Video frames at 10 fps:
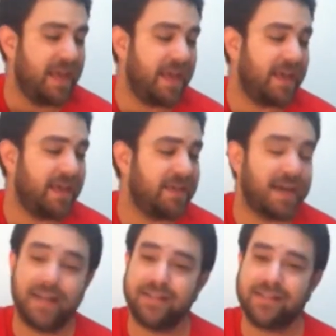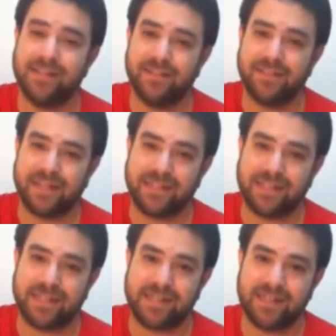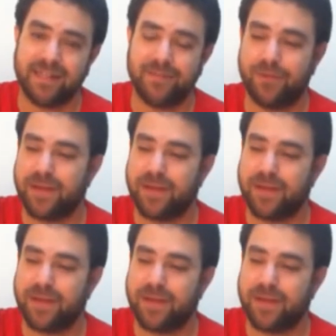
And I'll see you the next lesson,